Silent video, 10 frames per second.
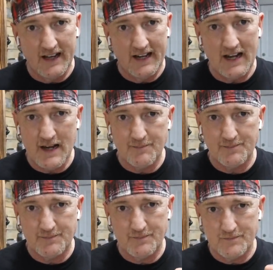and
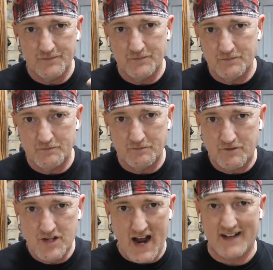I
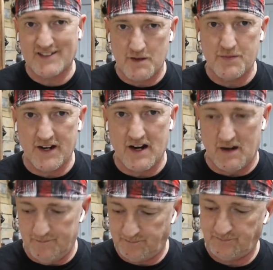jacked something
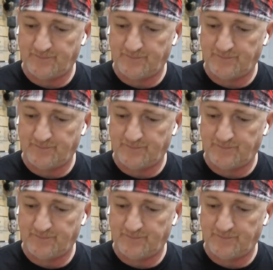up.